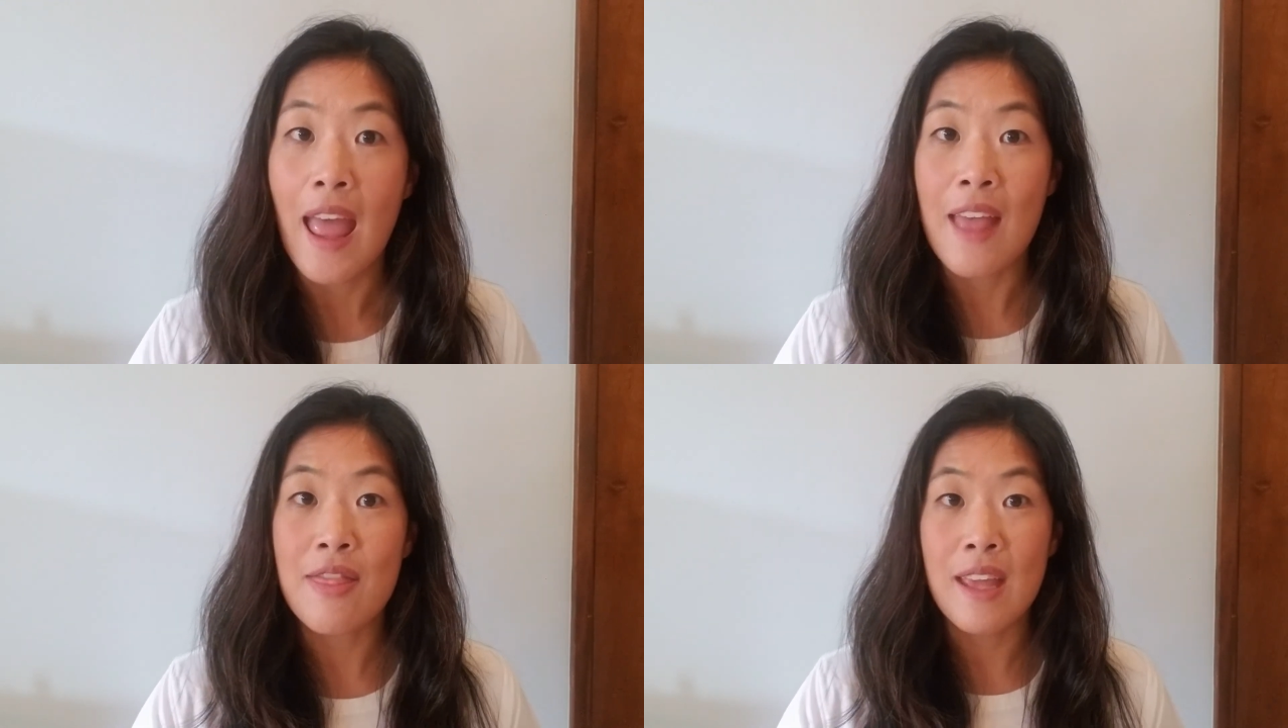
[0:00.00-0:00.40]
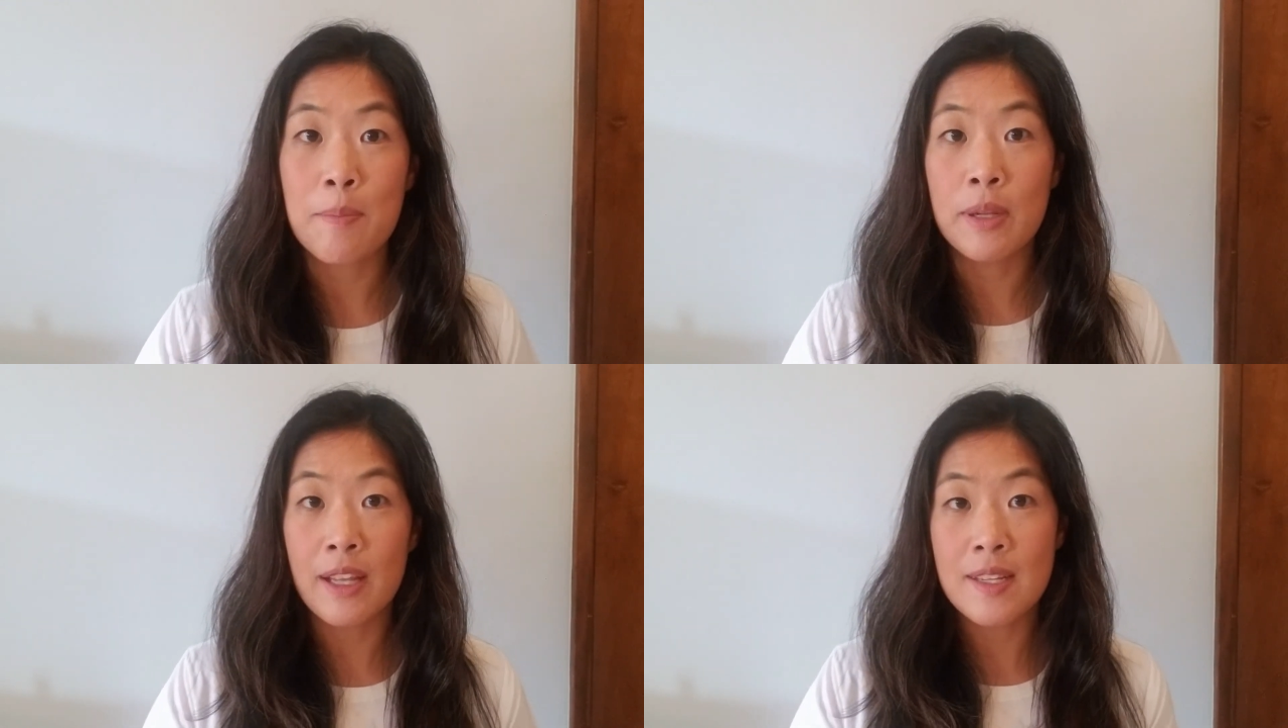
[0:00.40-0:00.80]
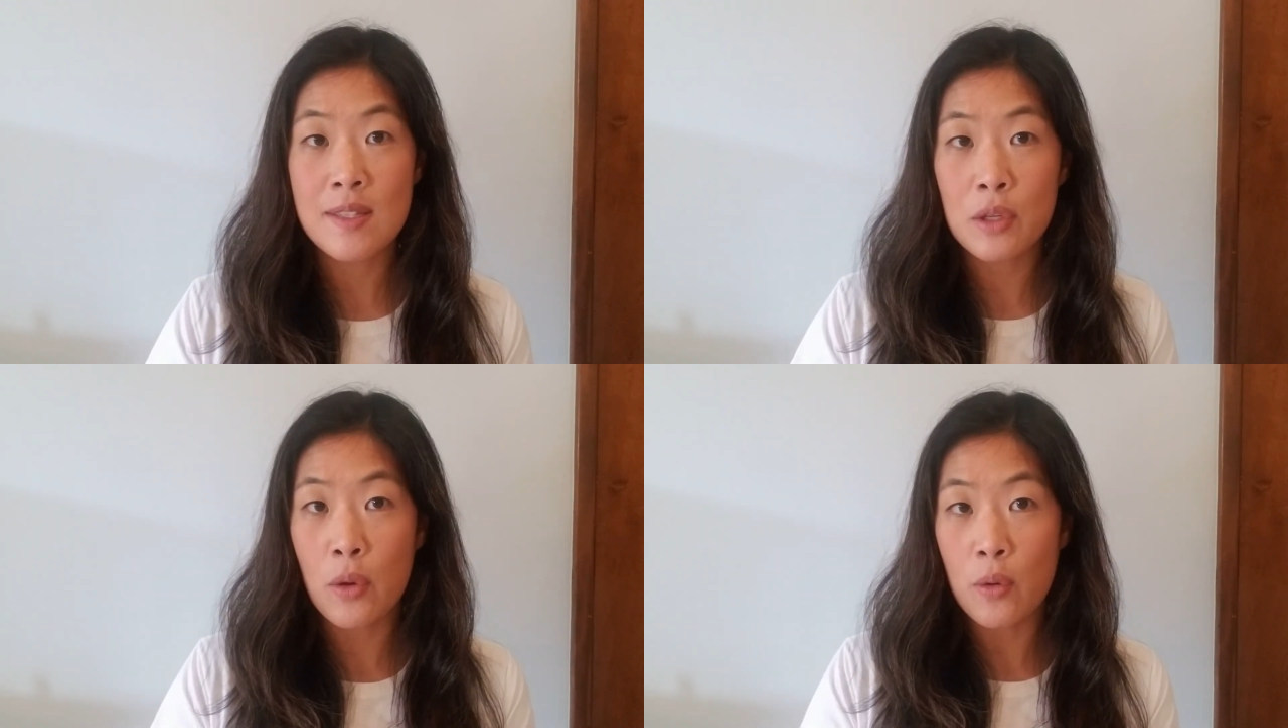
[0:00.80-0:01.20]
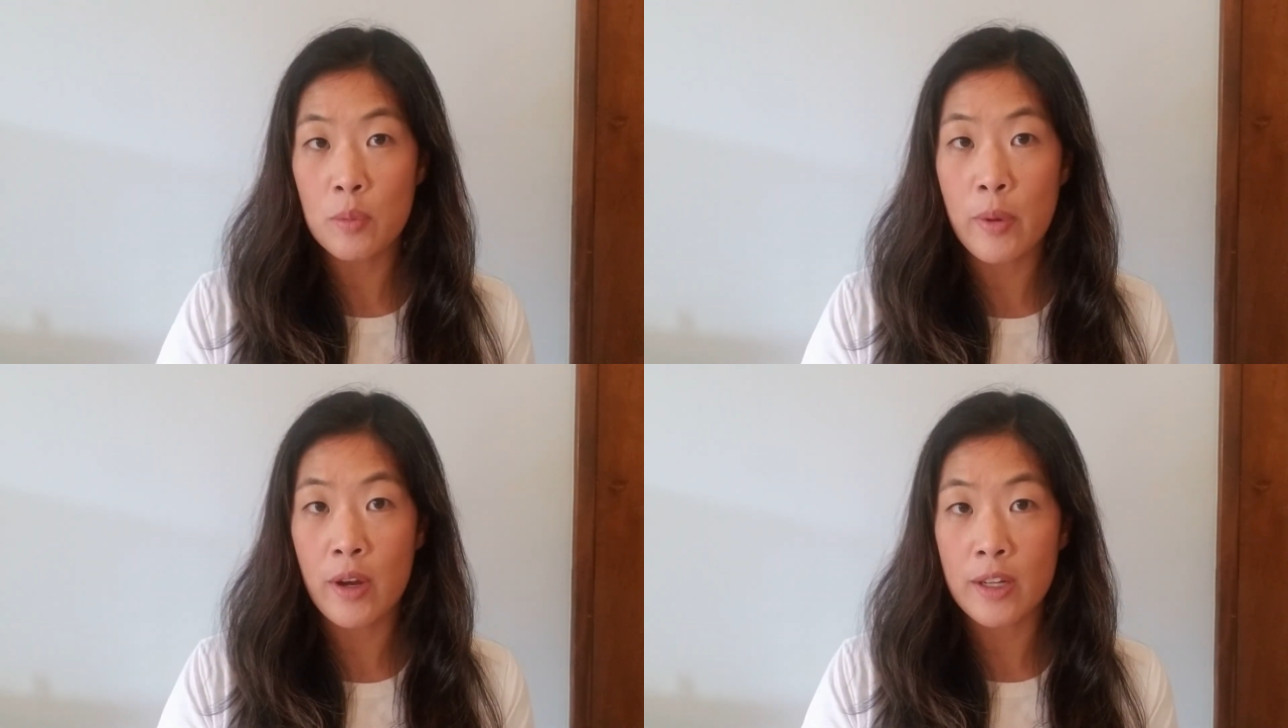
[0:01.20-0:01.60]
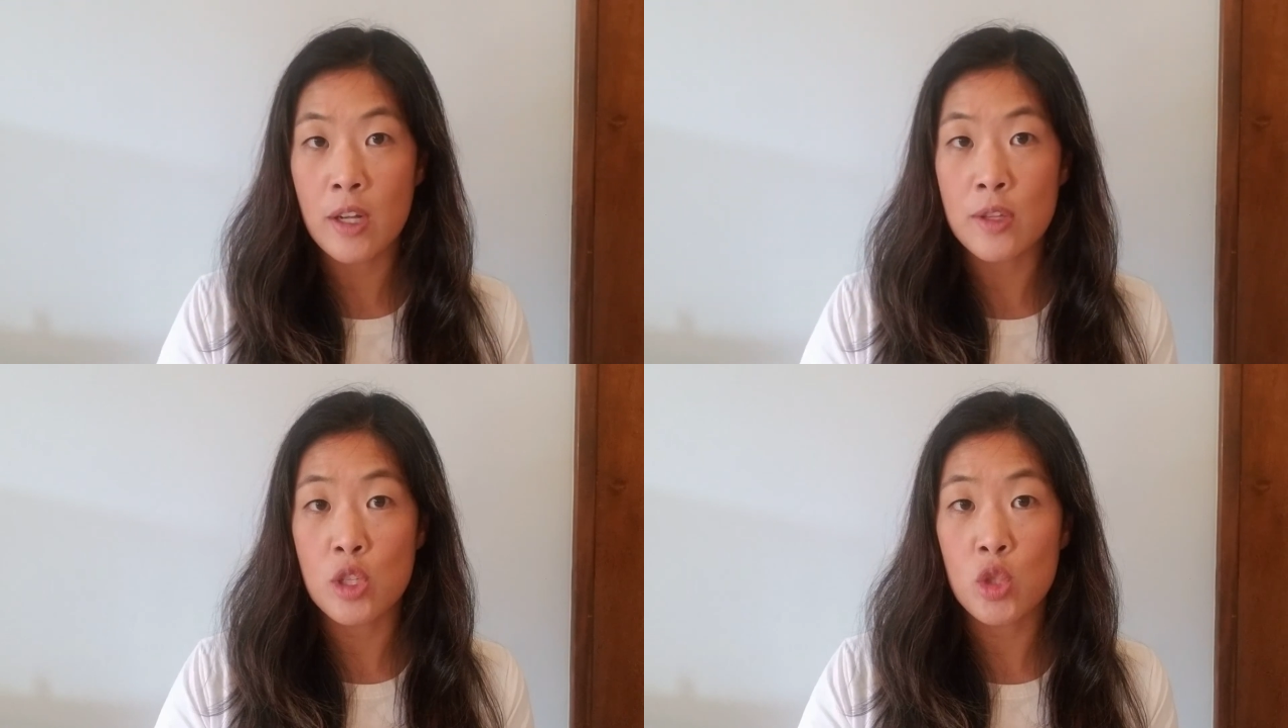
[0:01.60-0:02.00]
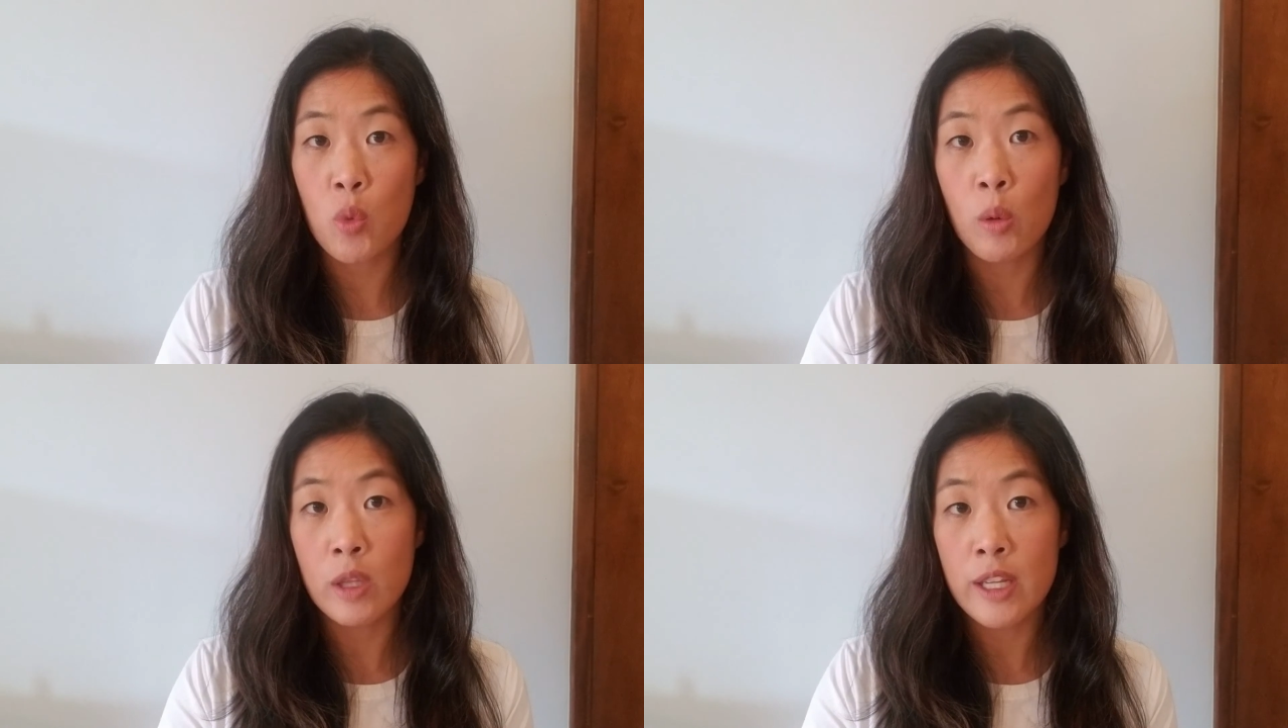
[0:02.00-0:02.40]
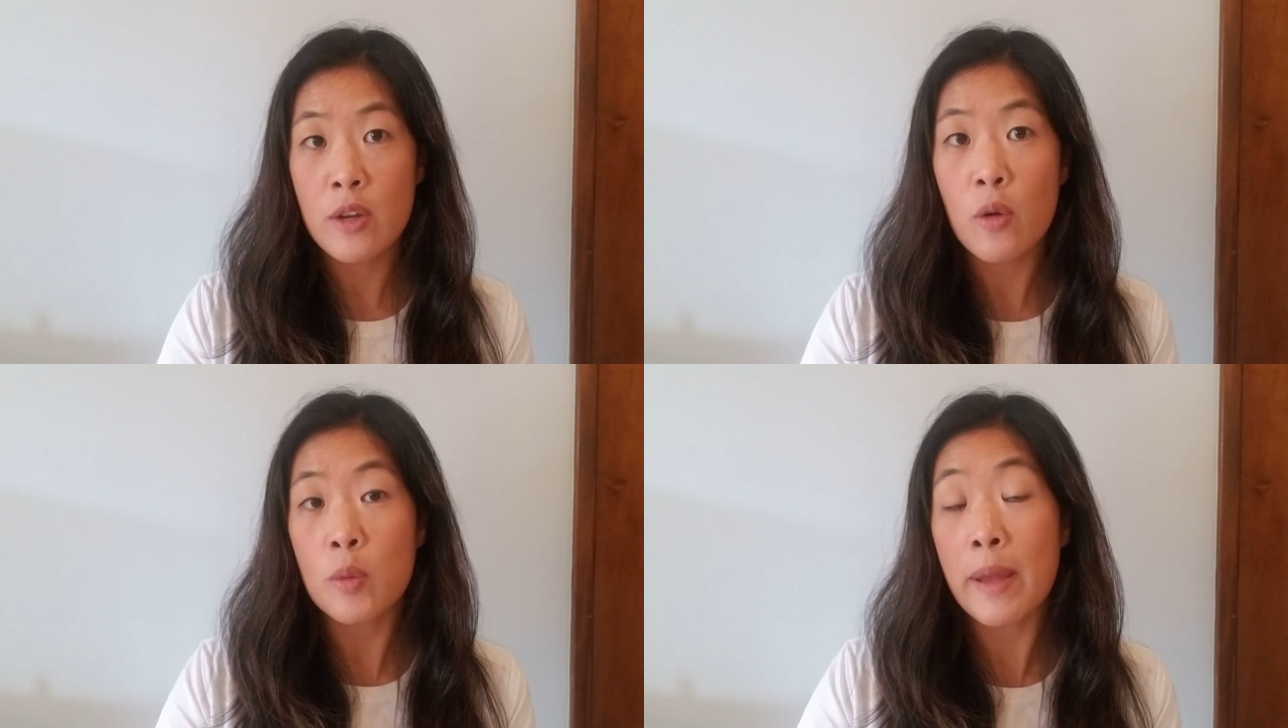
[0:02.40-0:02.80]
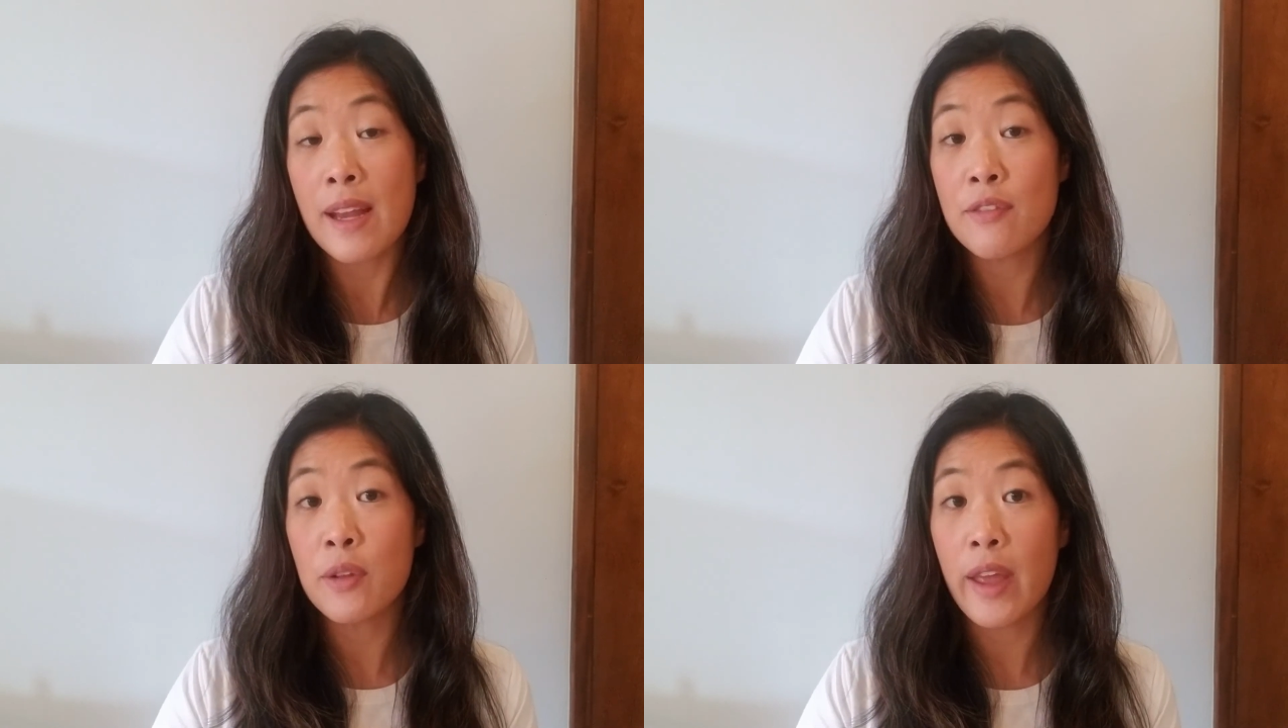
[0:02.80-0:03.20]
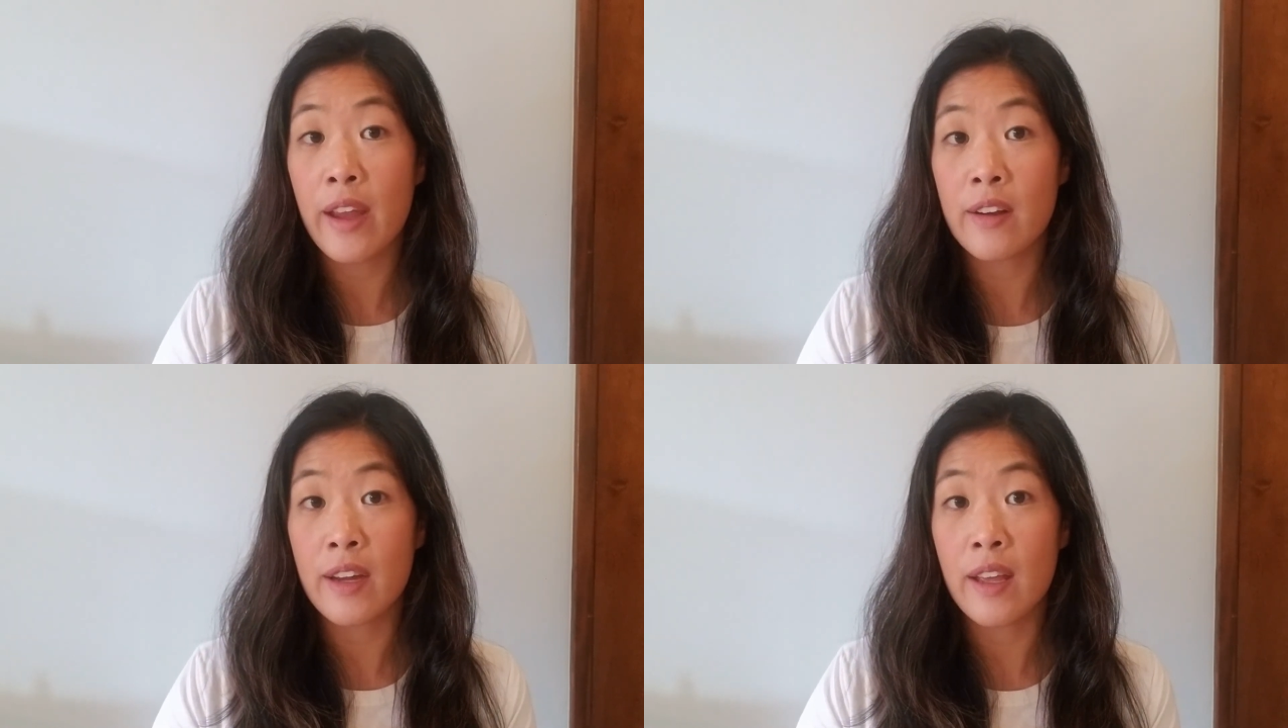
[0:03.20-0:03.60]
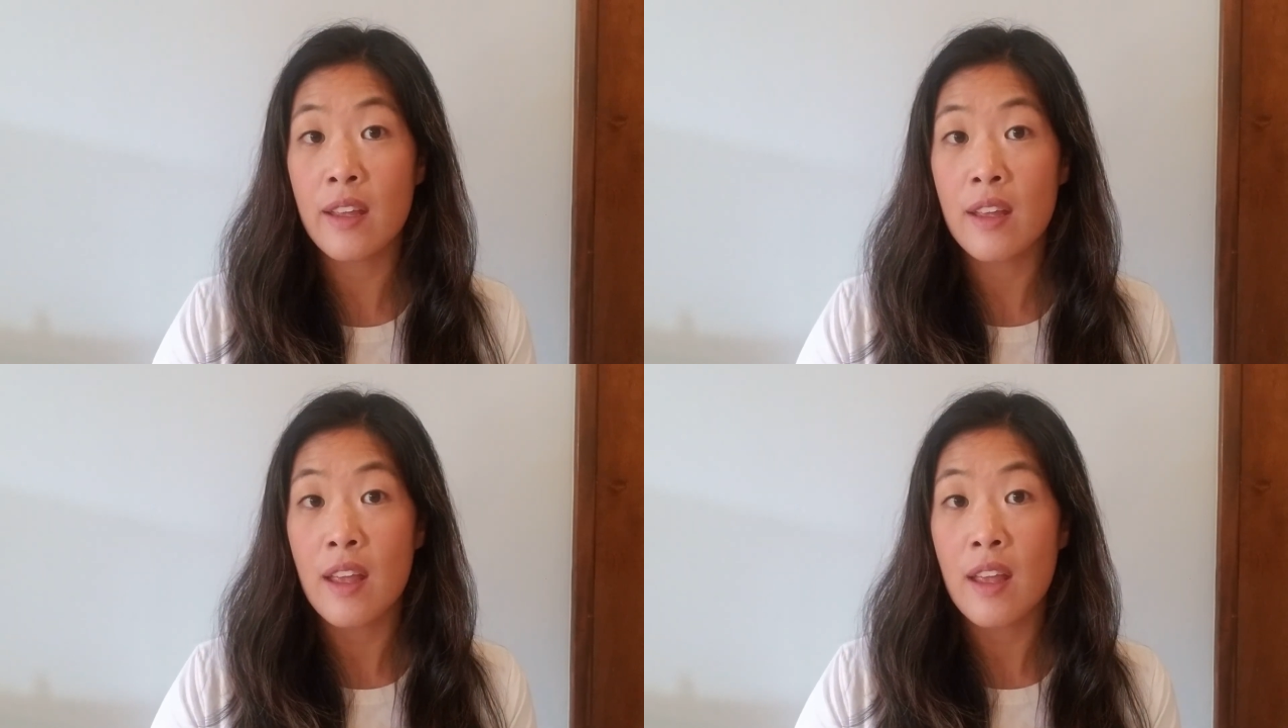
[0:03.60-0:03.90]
And then place the cold part on the swollen or painful area